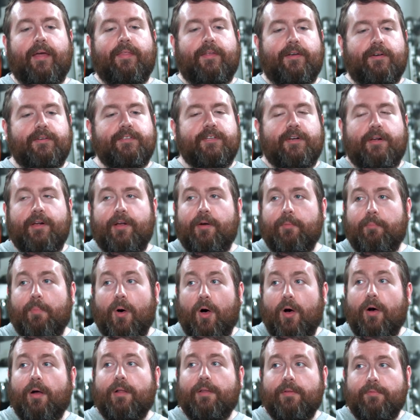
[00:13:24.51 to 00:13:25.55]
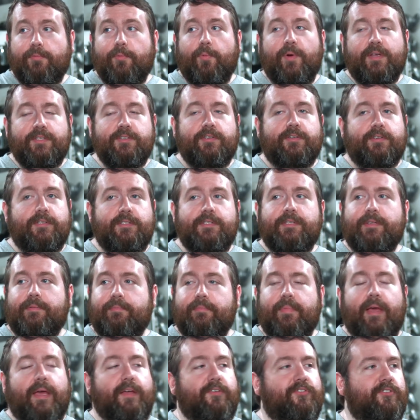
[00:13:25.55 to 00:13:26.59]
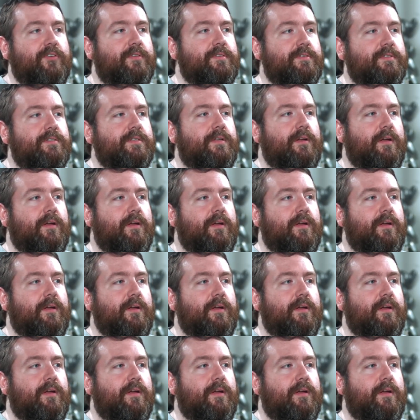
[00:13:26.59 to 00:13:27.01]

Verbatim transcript: there is a cabal of wizards and mages